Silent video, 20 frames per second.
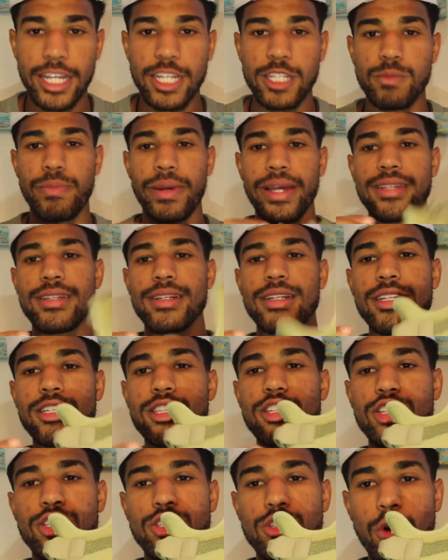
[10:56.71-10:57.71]
is basically
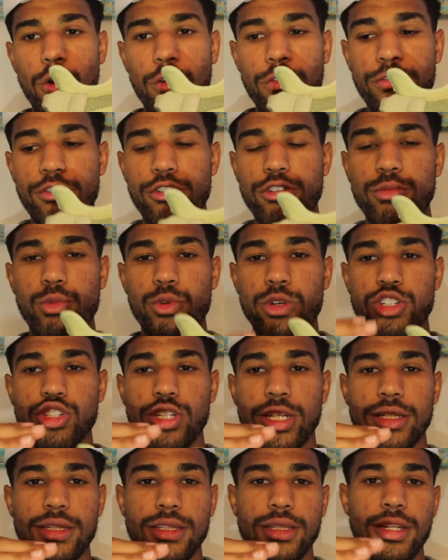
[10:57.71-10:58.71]
the Sulfur with
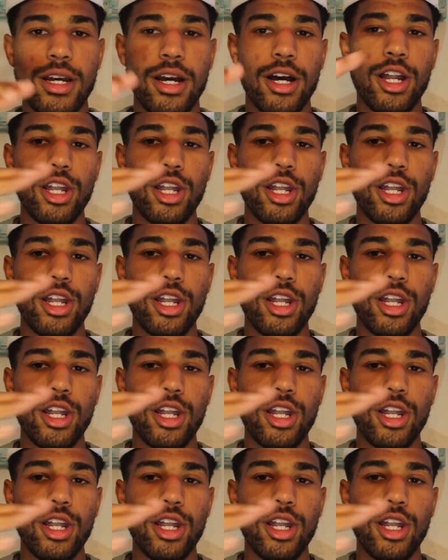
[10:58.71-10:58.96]
just